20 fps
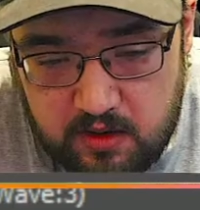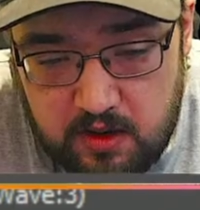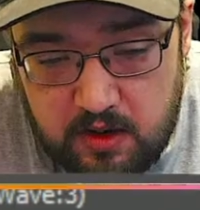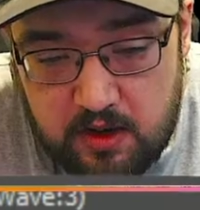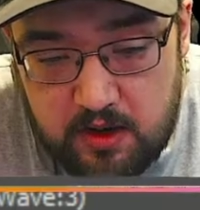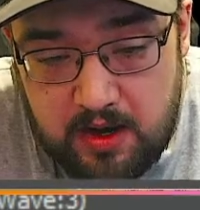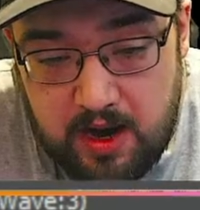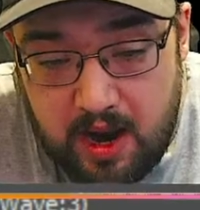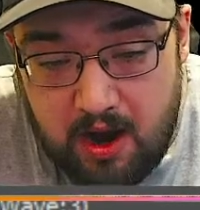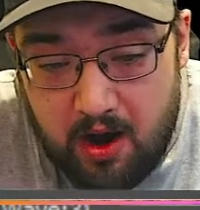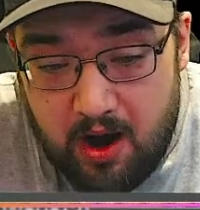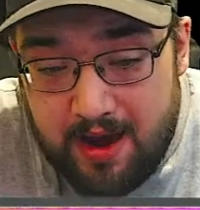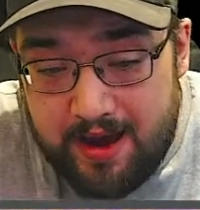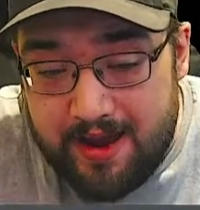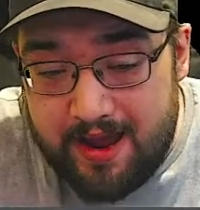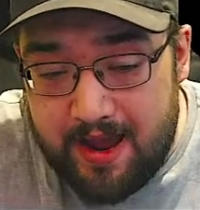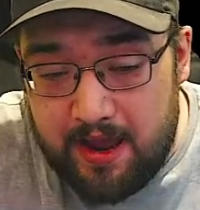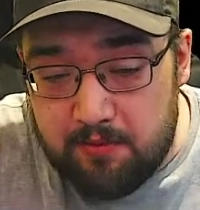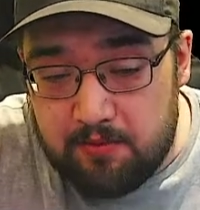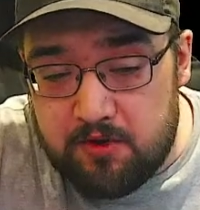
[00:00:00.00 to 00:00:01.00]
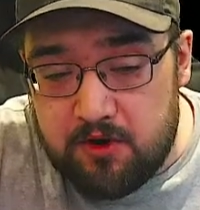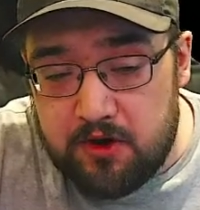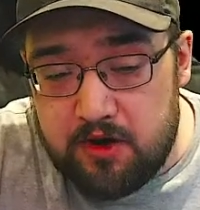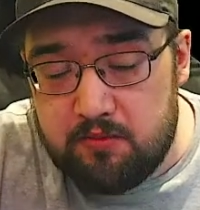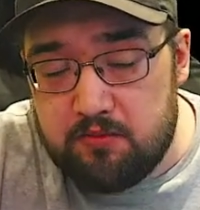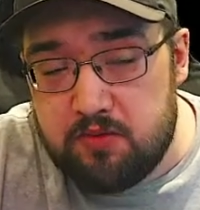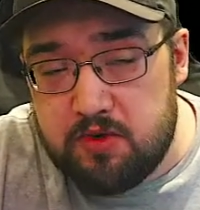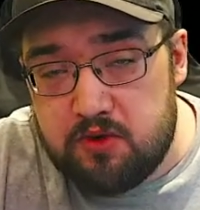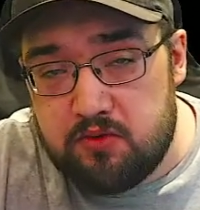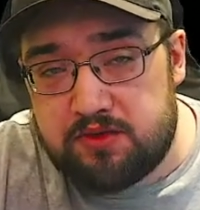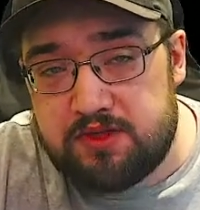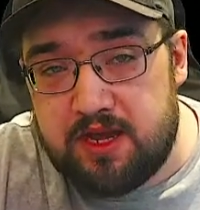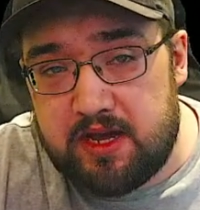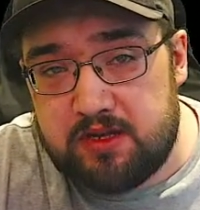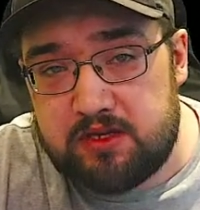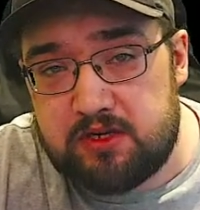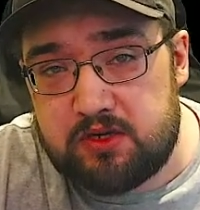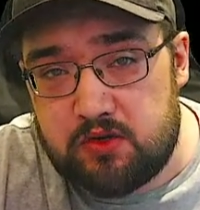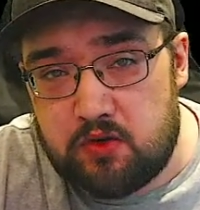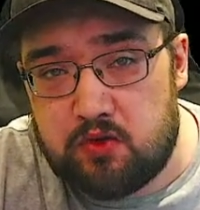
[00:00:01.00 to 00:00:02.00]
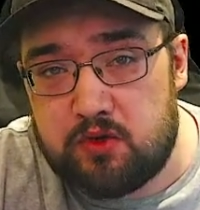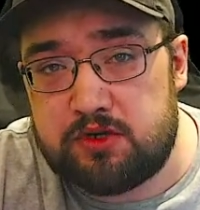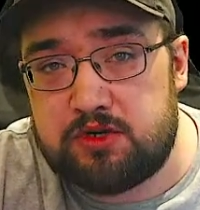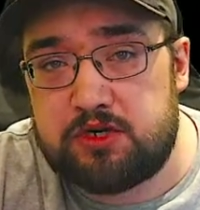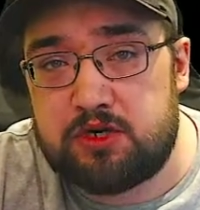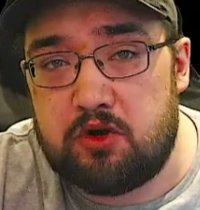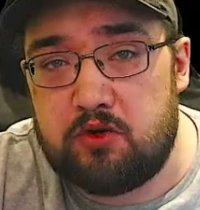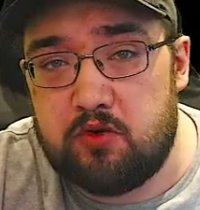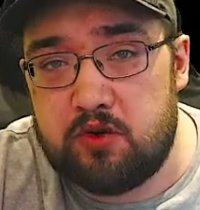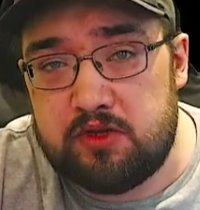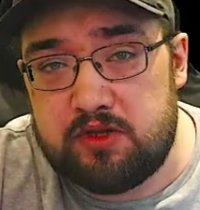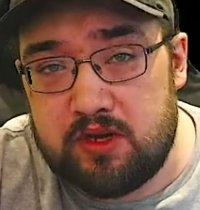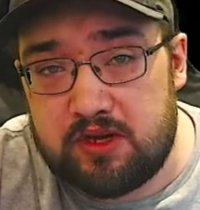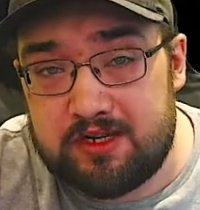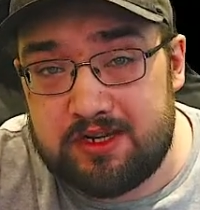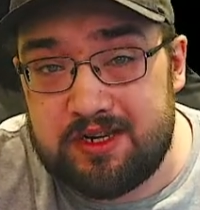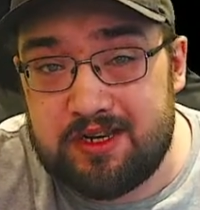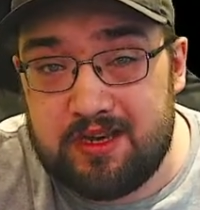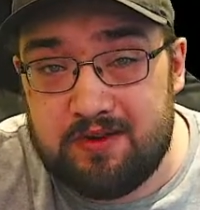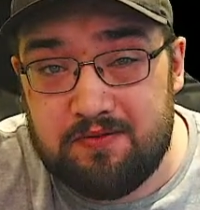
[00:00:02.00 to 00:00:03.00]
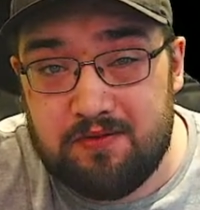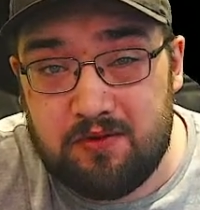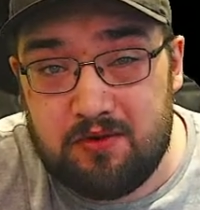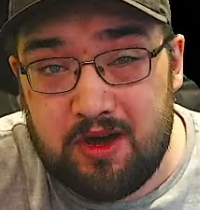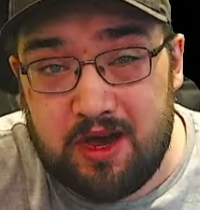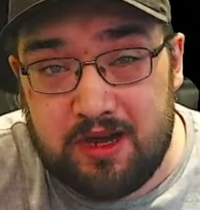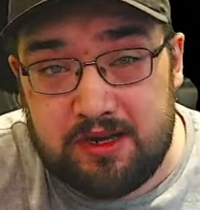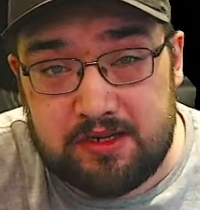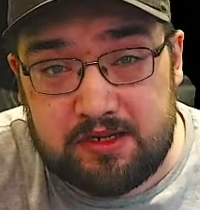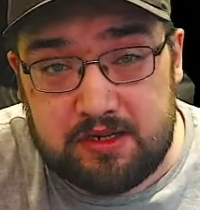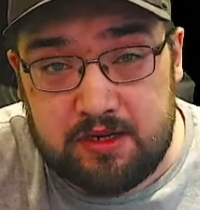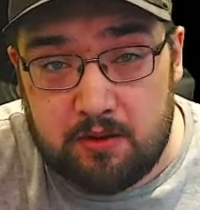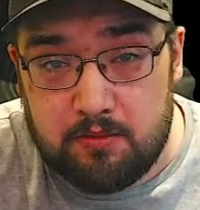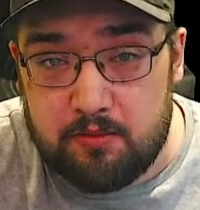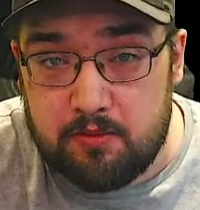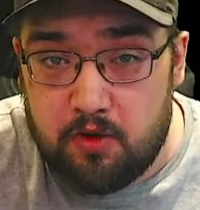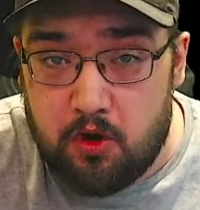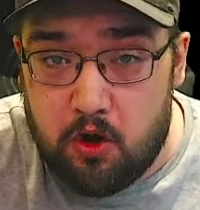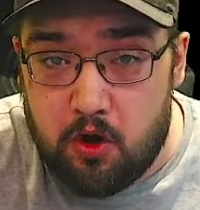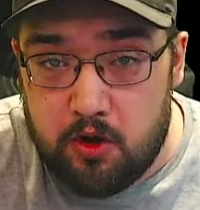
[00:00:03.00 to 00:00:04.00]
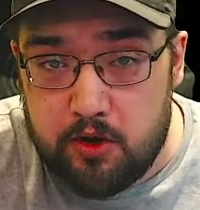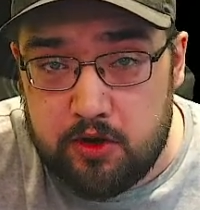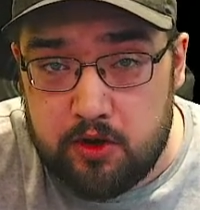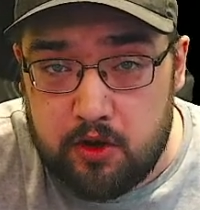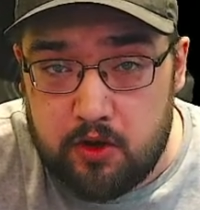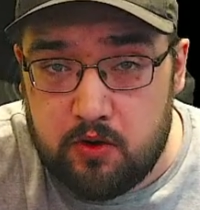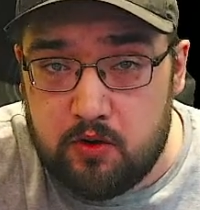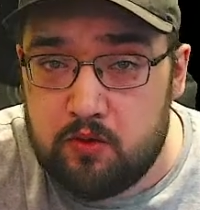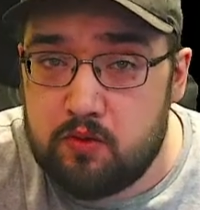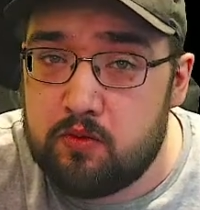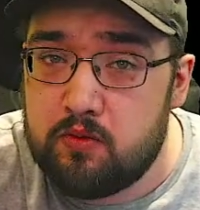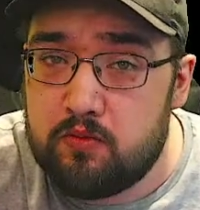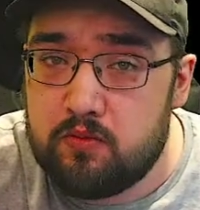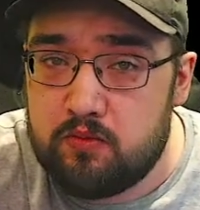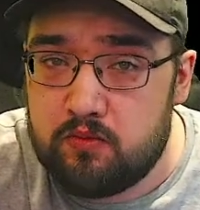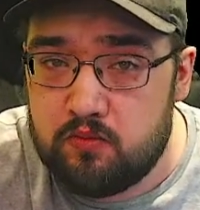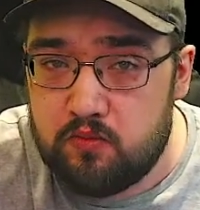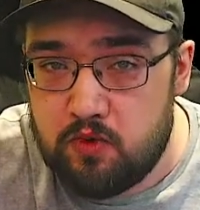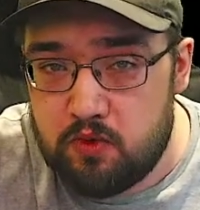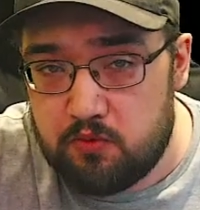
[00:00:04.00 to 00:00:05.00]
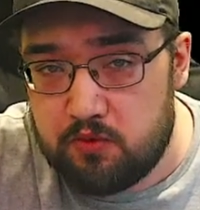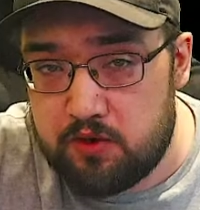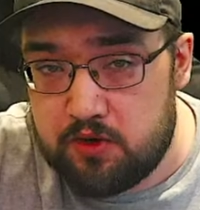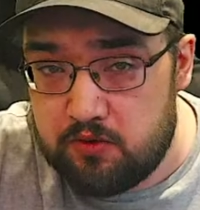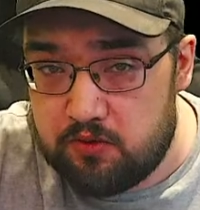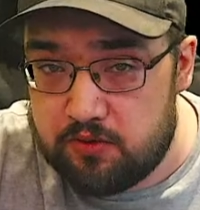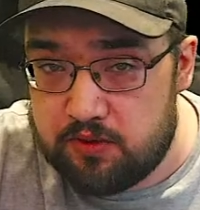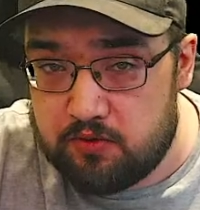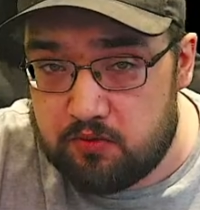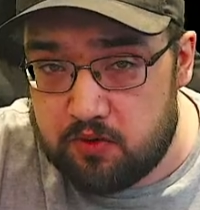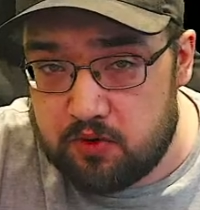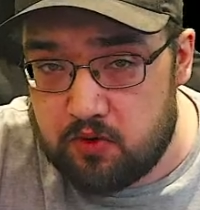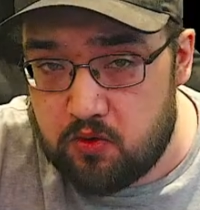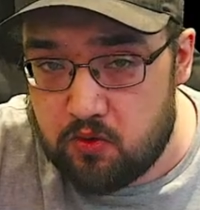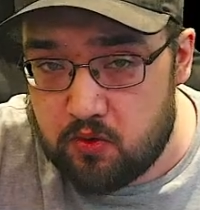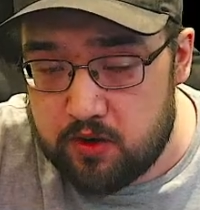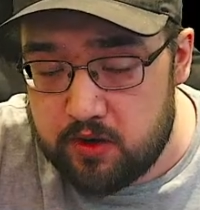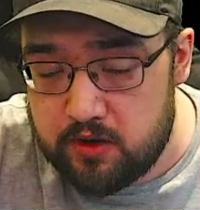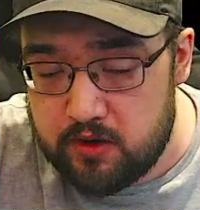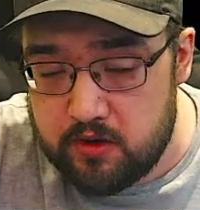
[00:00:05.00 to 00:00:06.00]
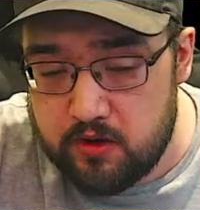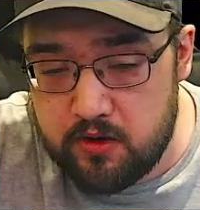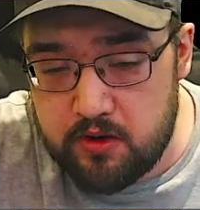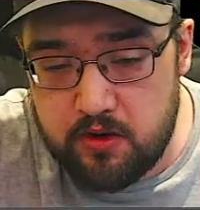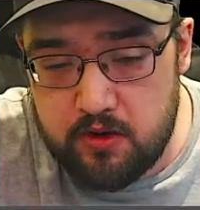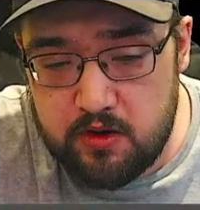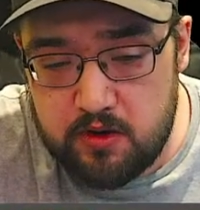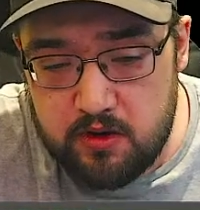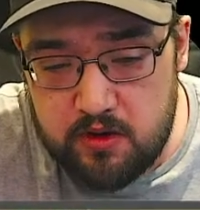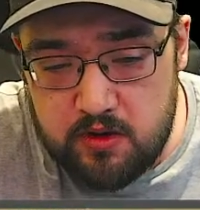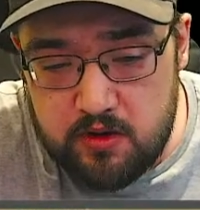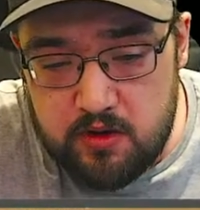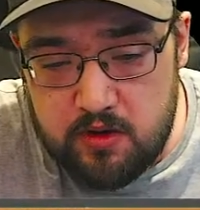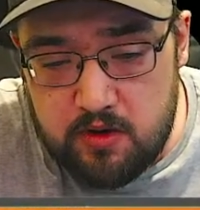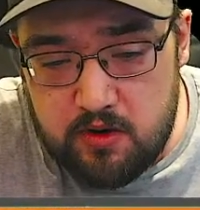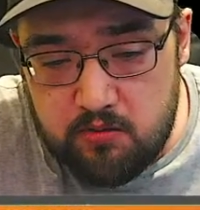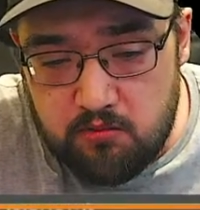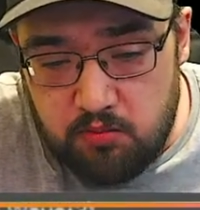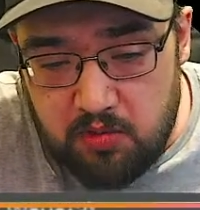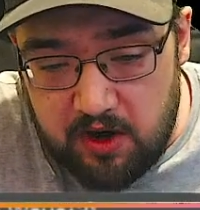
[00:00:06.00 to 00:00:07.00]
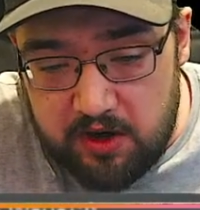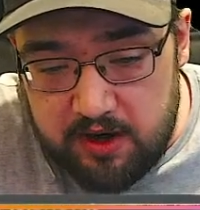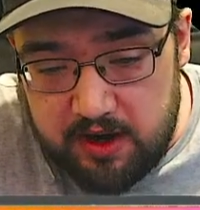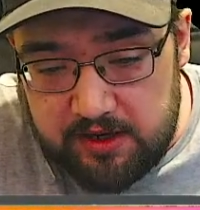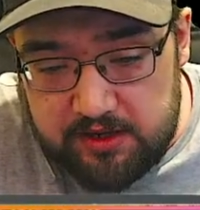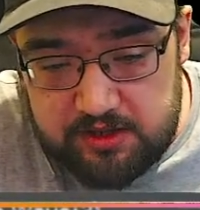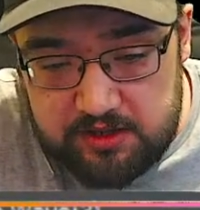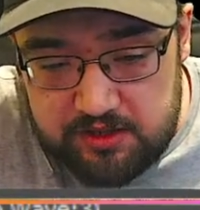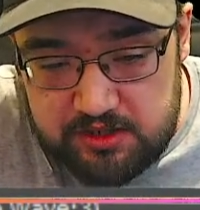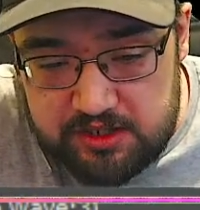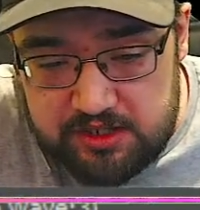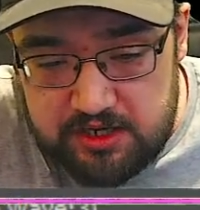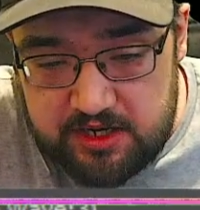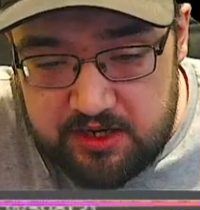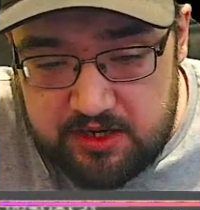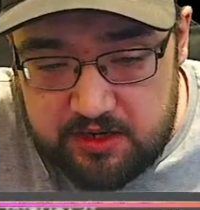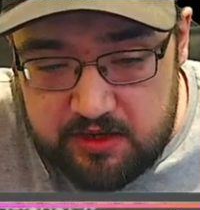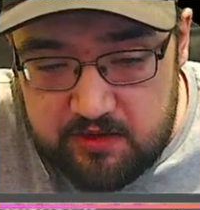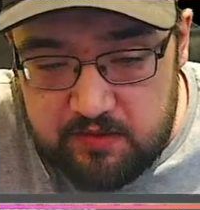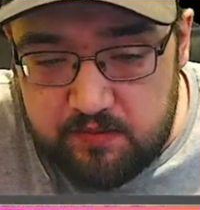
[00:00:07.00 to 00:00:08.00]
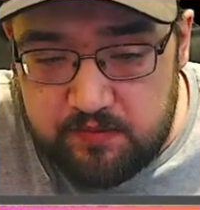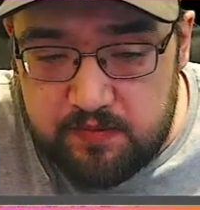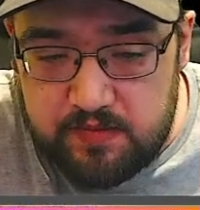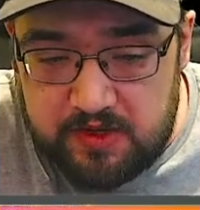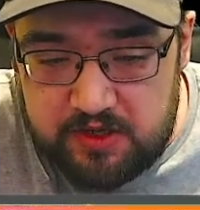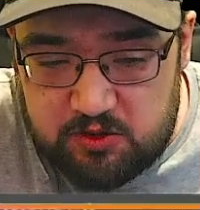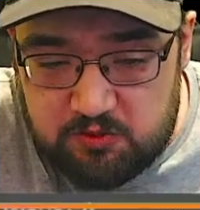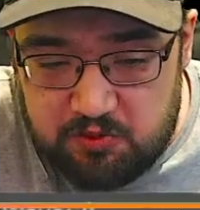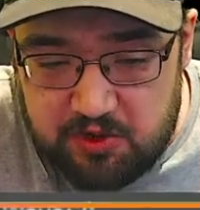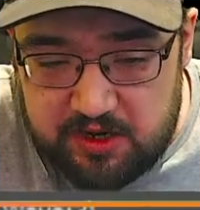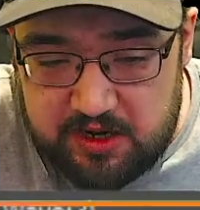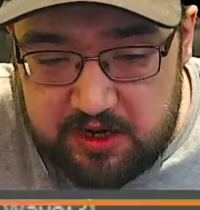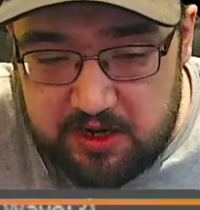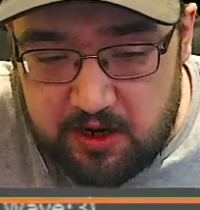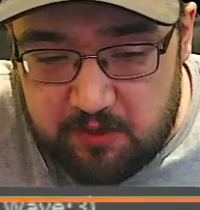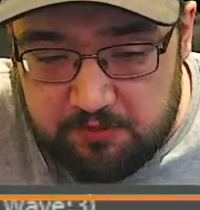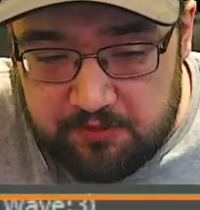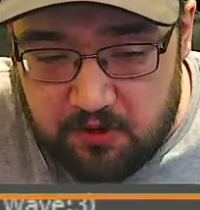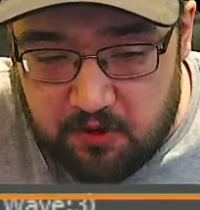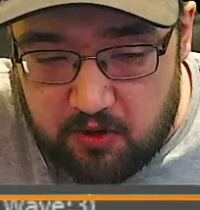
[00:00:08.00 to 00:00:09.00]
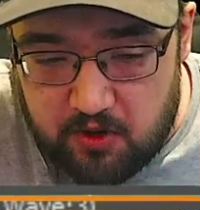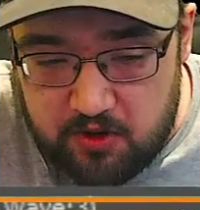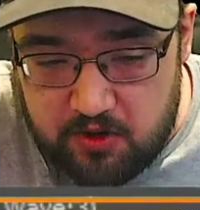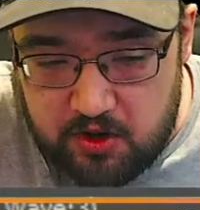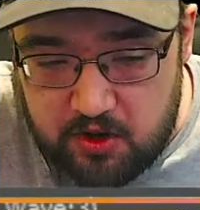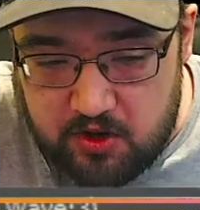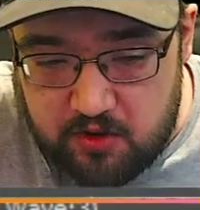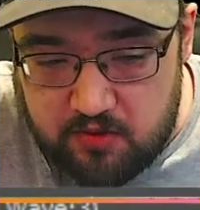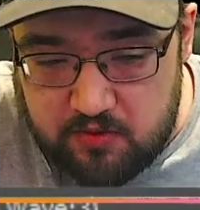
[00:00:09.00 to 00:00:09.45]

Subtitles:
Now I am going to mute that source so it doesn't give you guys double audio when we're doing the recording. But as you see, it's picking up the audio.